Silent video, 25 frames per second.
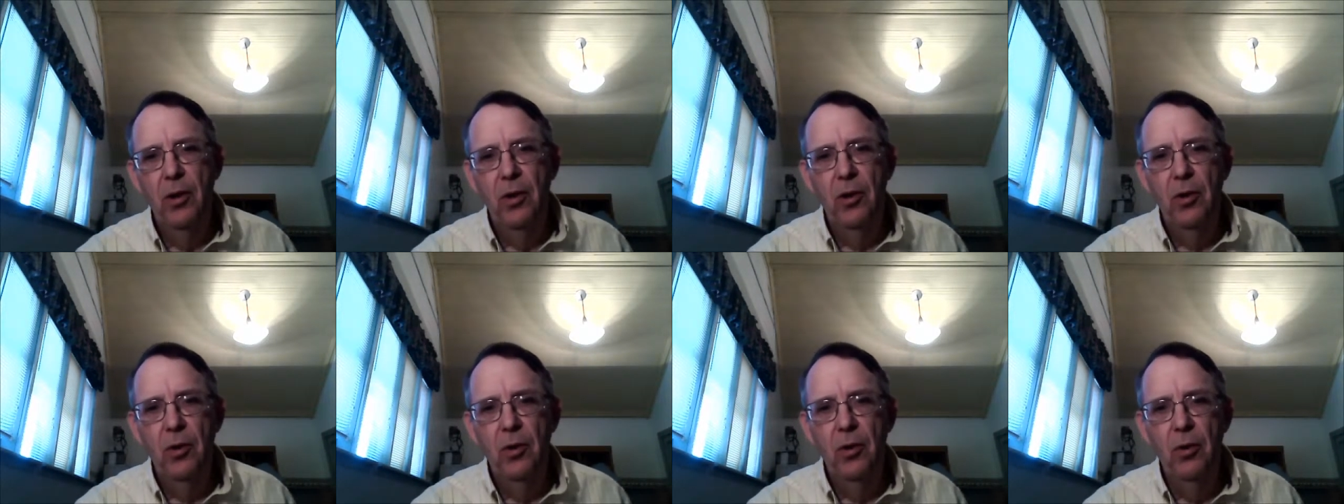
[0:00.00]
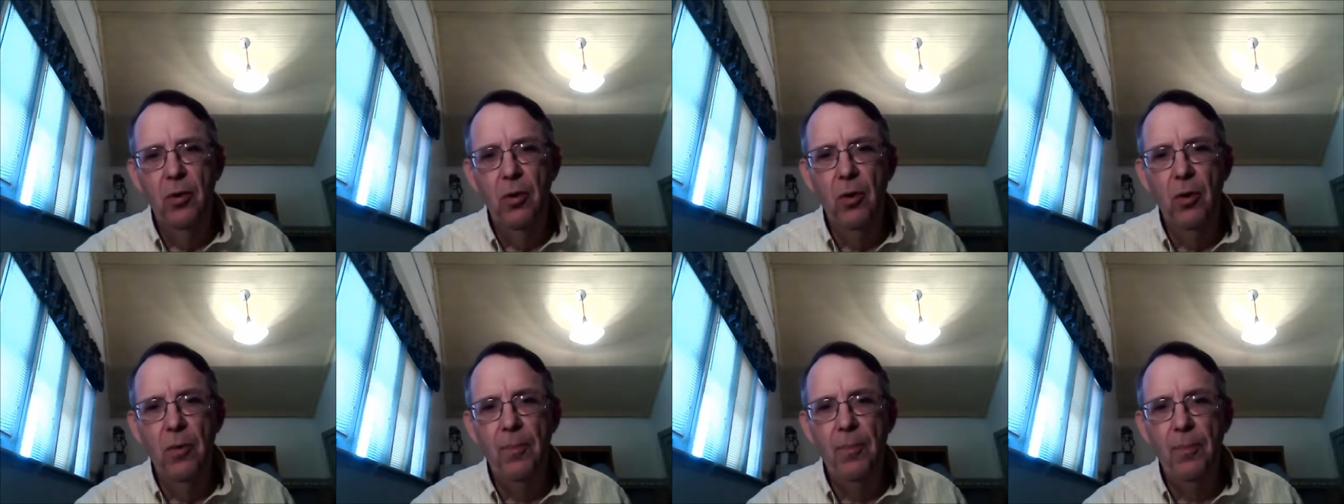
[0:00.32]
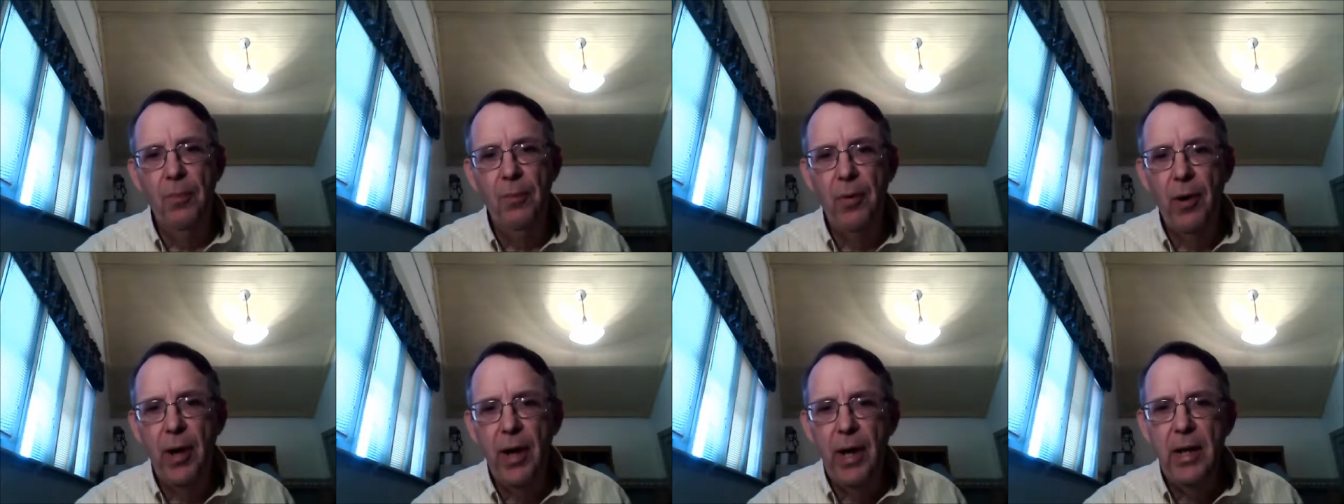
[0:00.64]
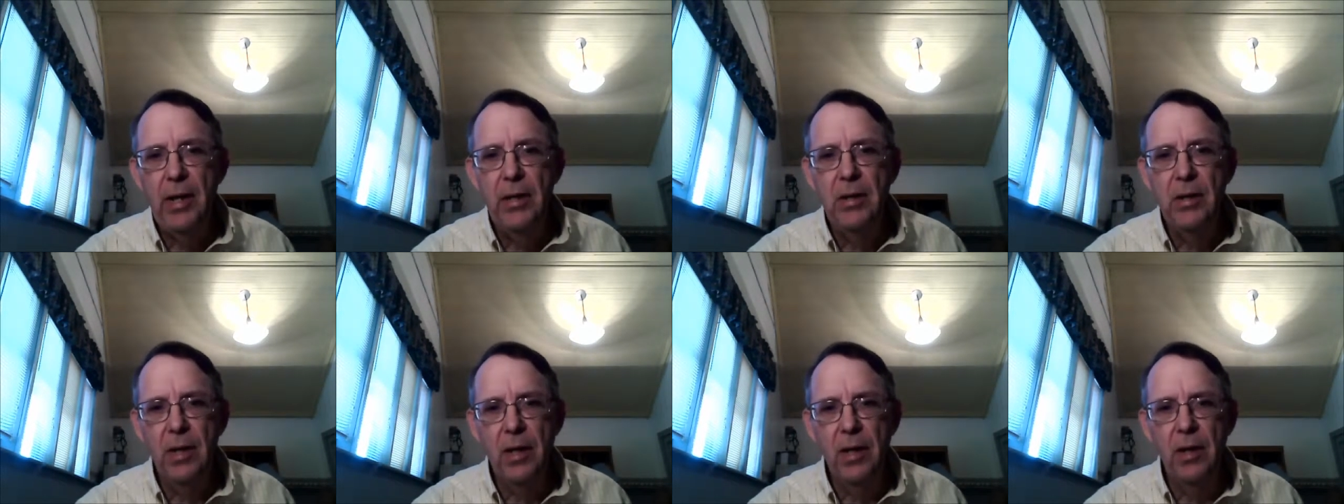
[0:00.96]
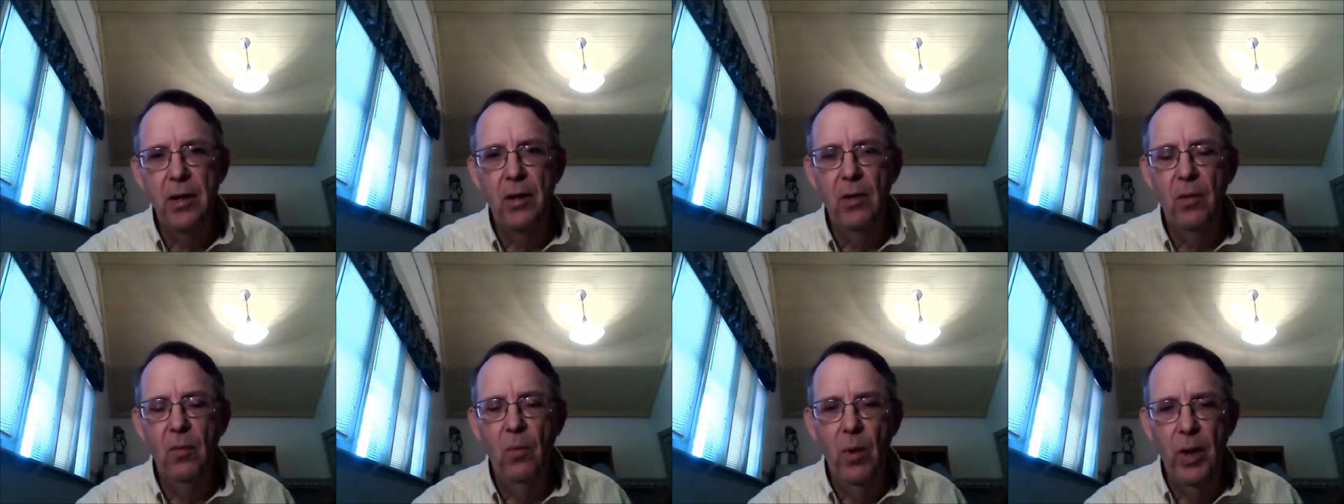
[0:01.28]
You're
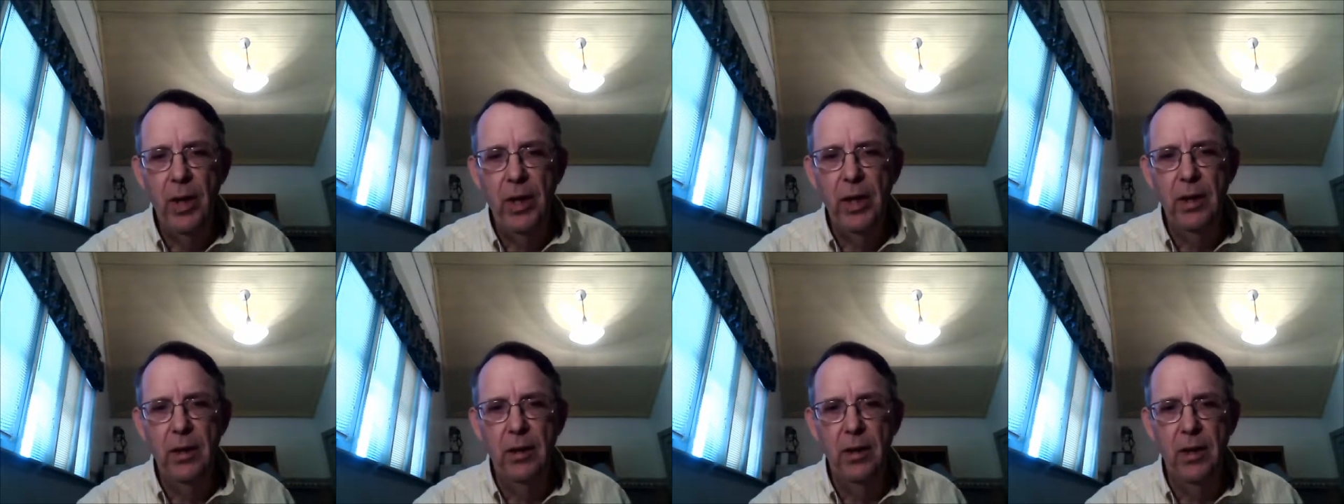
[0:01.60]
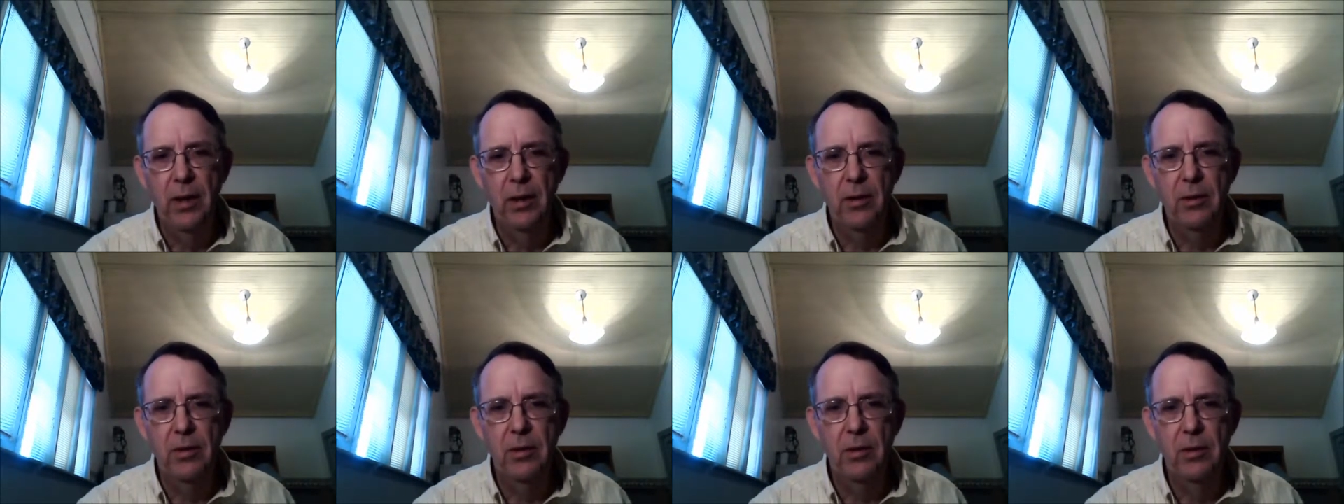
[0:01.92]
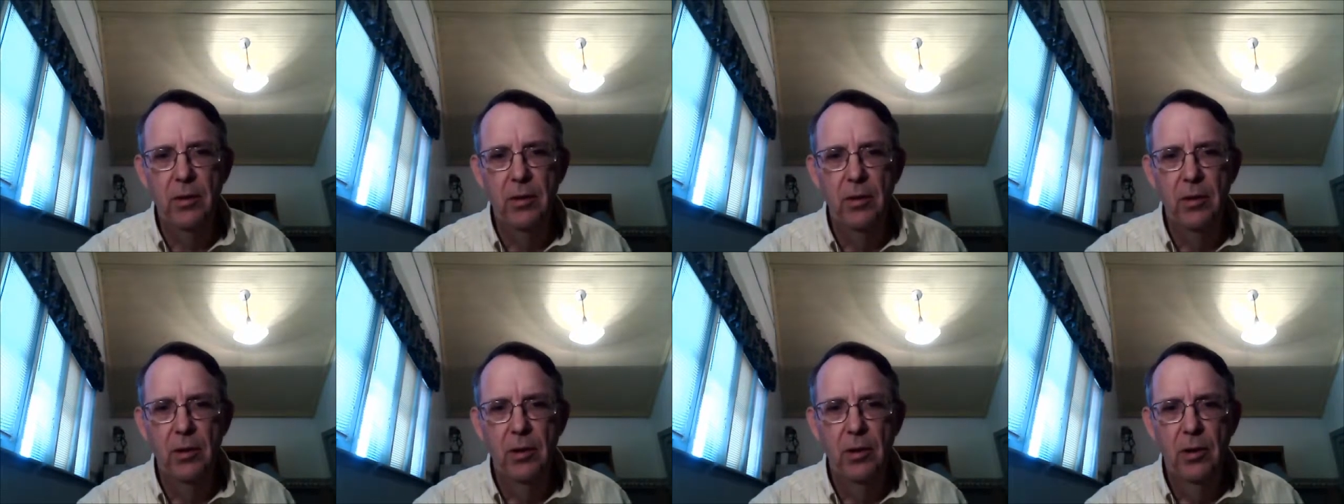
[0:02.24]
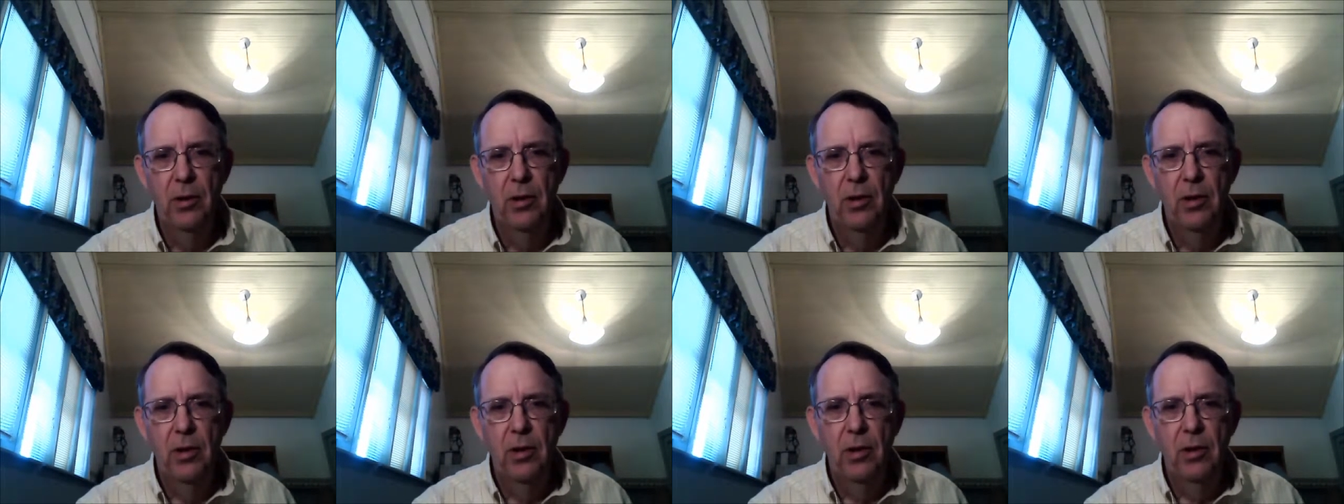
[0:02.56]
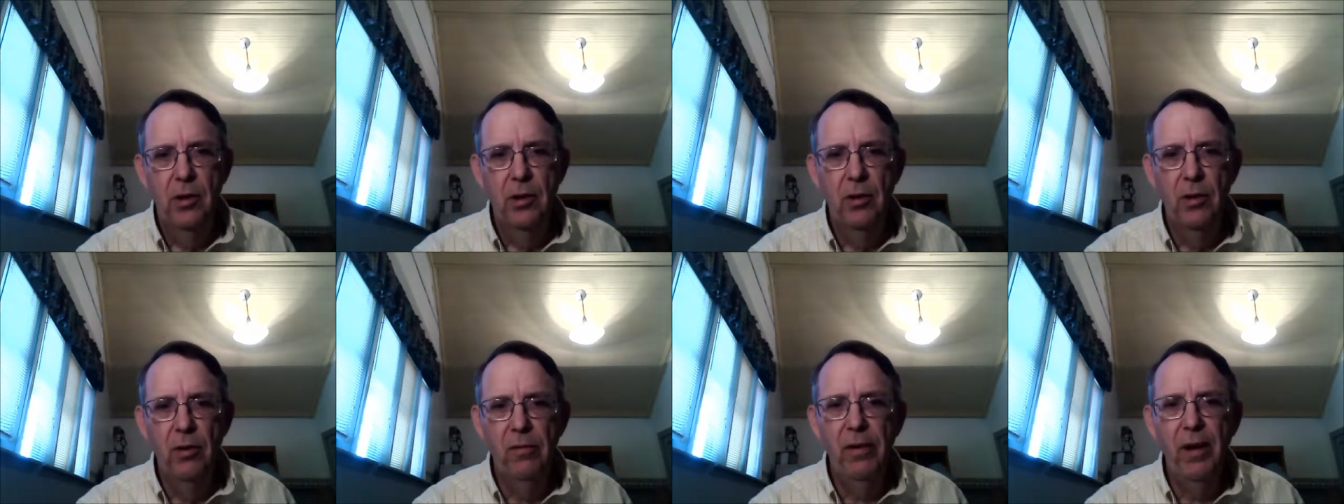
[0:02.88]
praising wickedness.
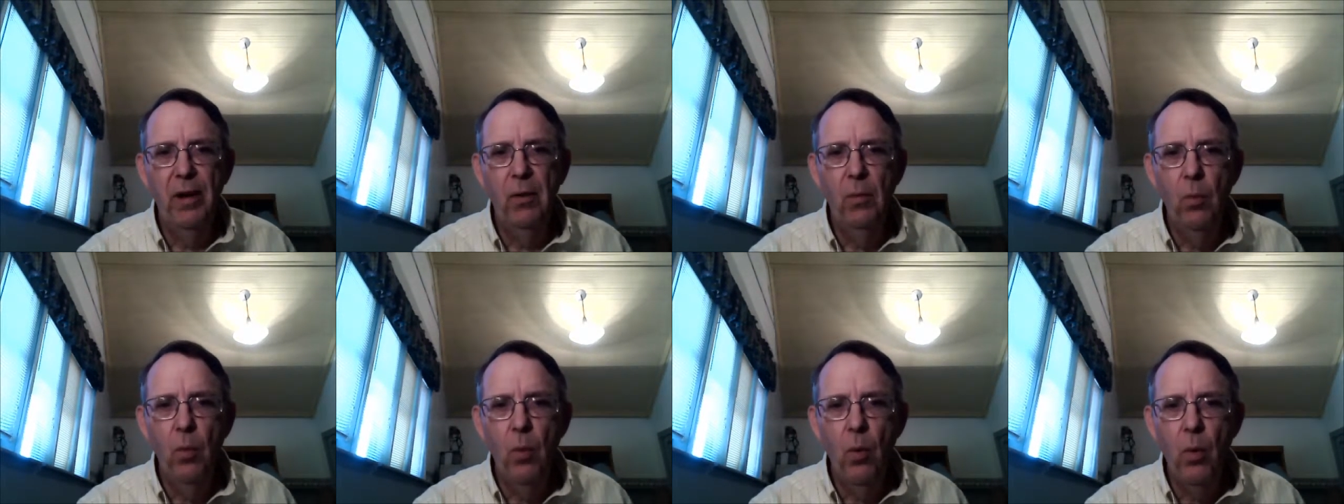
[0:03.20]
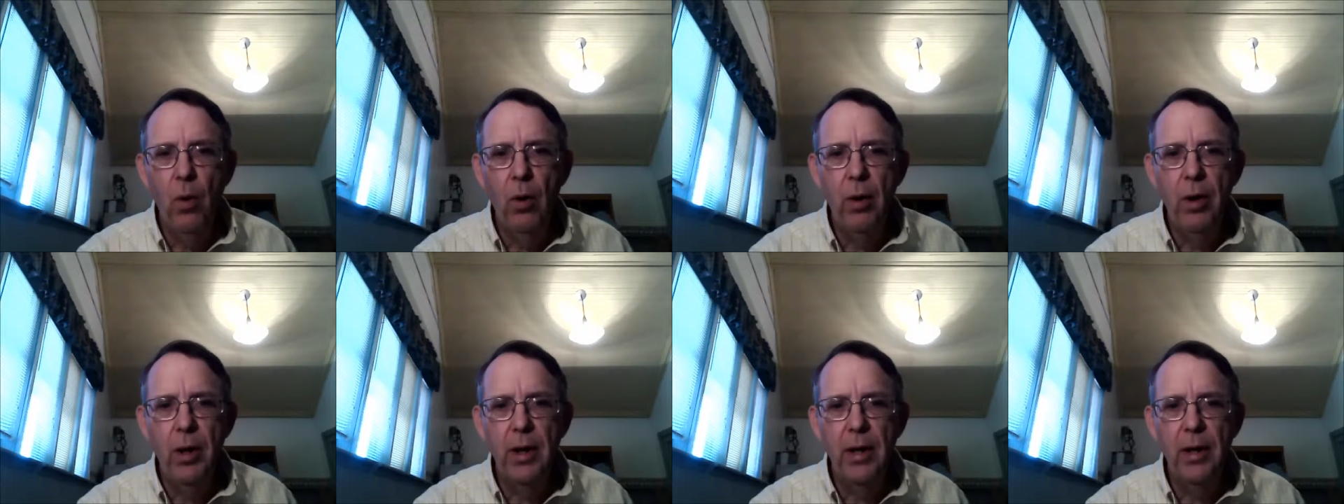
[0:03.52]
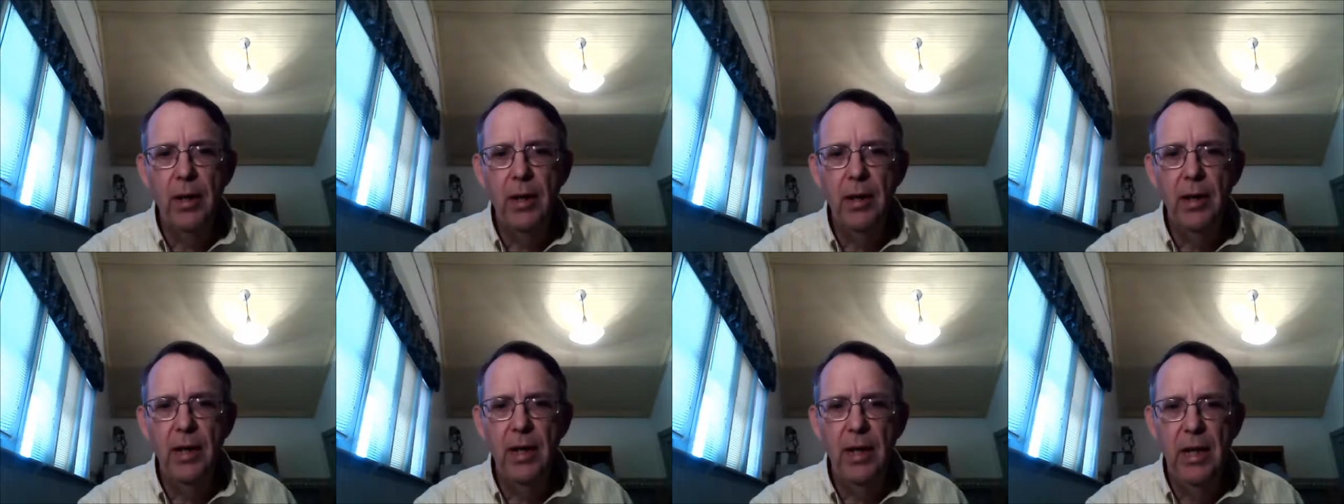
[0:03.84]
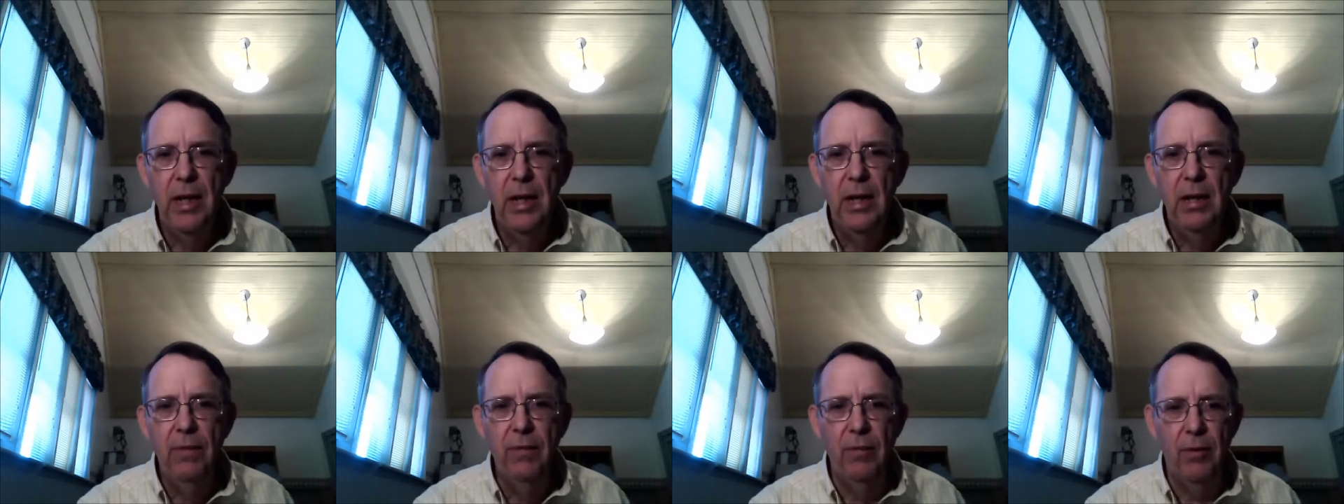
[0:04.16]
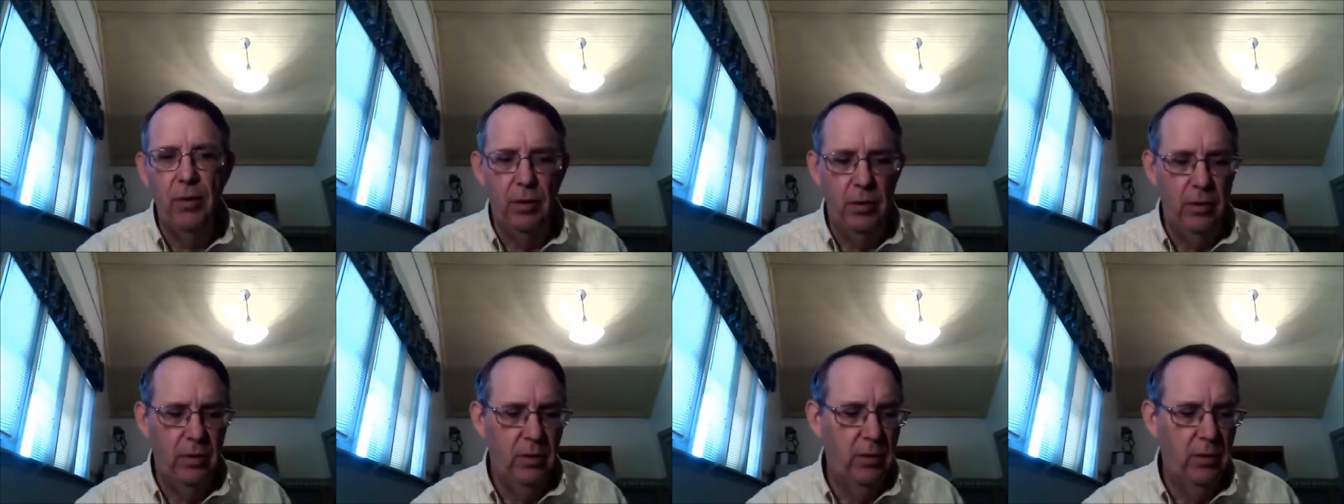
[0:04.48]
You're rewarding evil.